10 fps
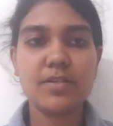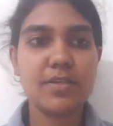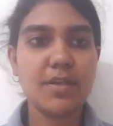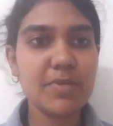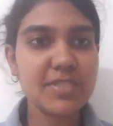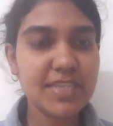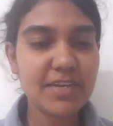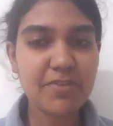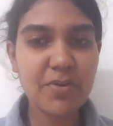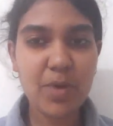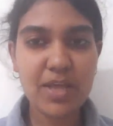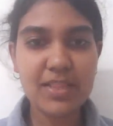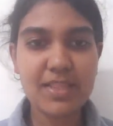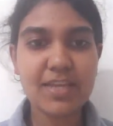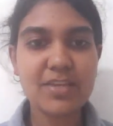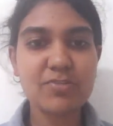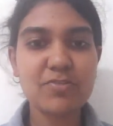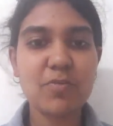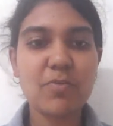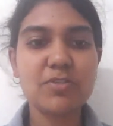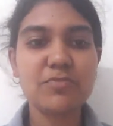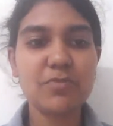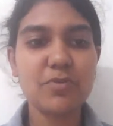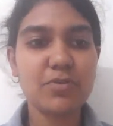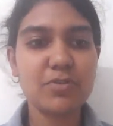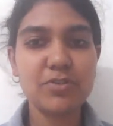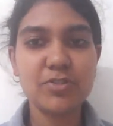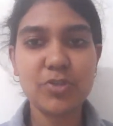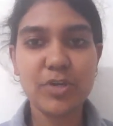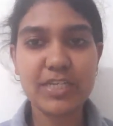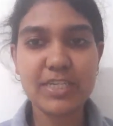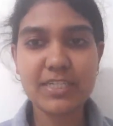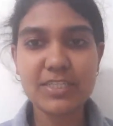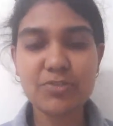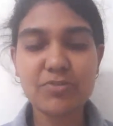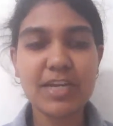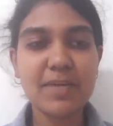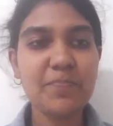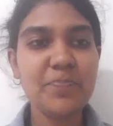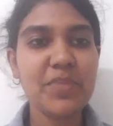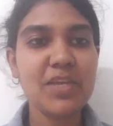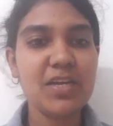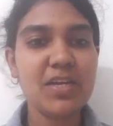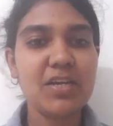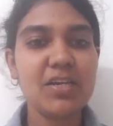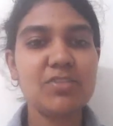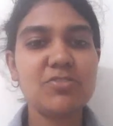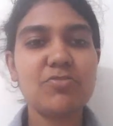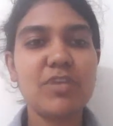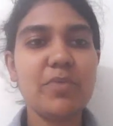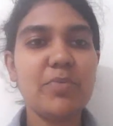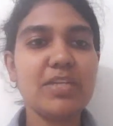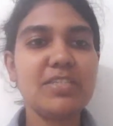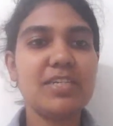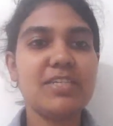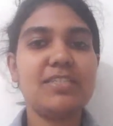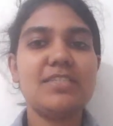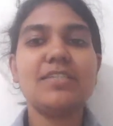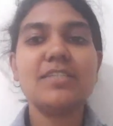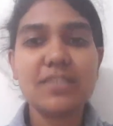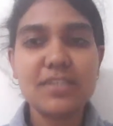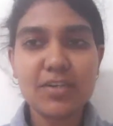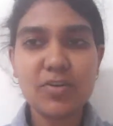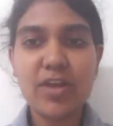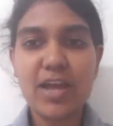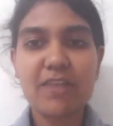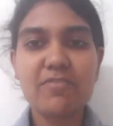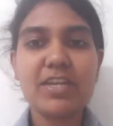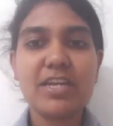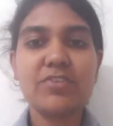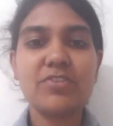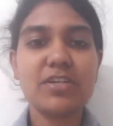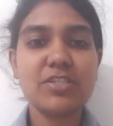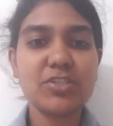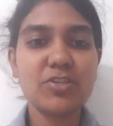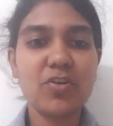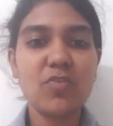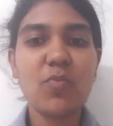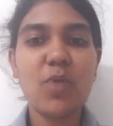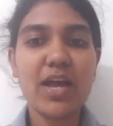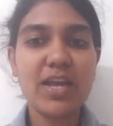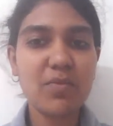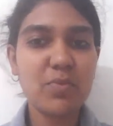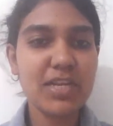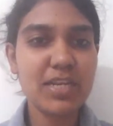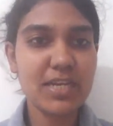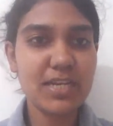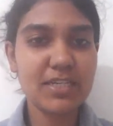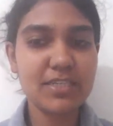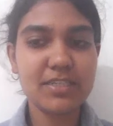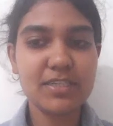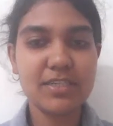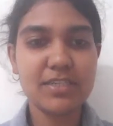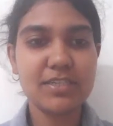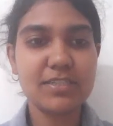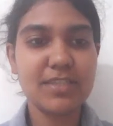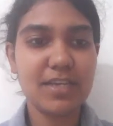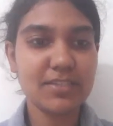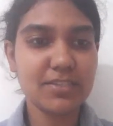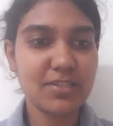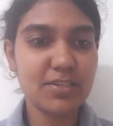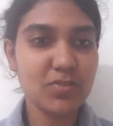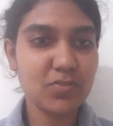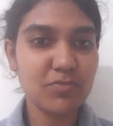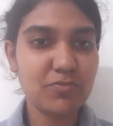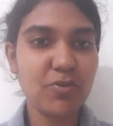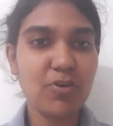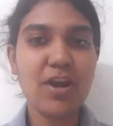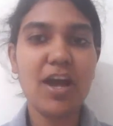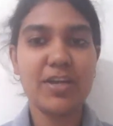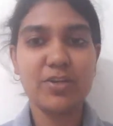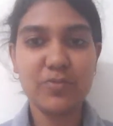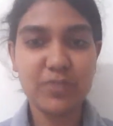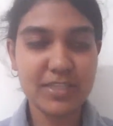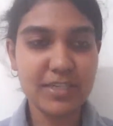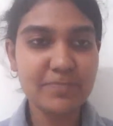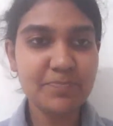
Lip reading: Namaste, everyone. Thank you so much for joining in today. So, today we're just going to have an introduction on why we need Sanskrit for Ayurveda.